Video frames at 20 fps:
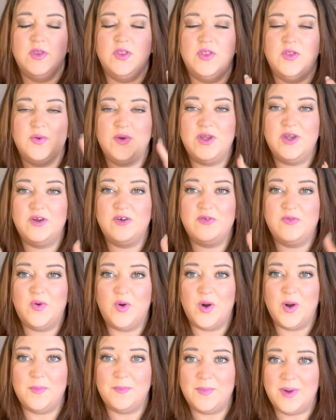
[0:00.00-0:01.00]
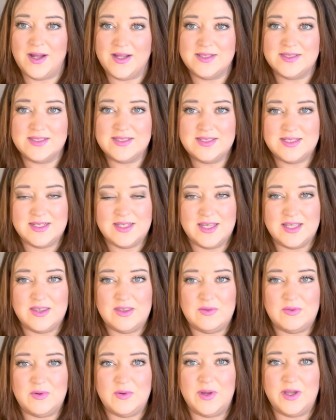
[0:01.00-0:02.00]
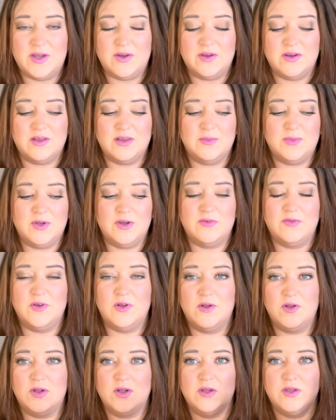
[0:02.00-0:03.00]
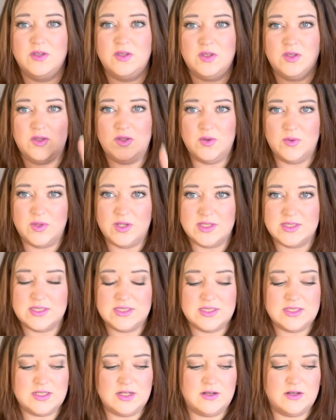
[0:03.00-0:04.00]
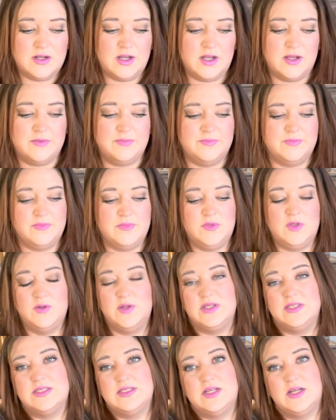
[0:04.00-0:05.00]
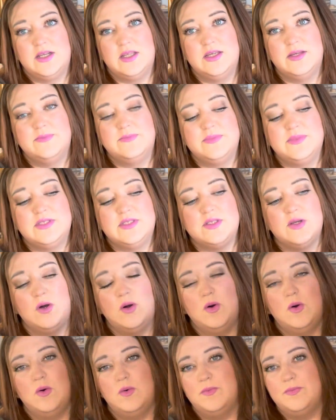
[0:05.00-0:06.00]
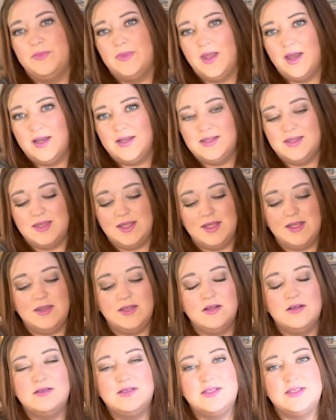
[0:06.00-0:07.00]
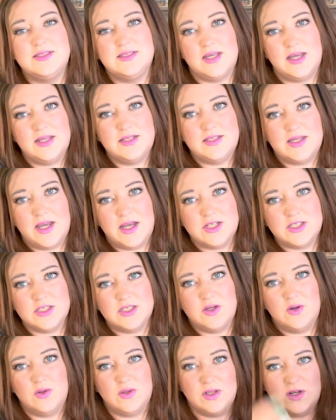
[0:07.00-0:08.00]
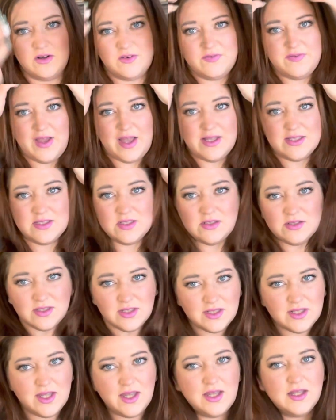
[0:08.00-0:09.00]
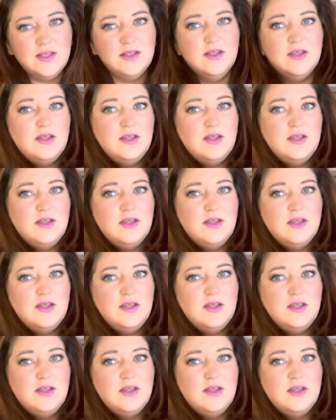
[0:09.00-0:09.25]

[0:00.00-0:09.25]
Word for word: three or four months to get through a good and the beautiful unit or a uh, unit study. So I think they're designed to actually go a little faster than that.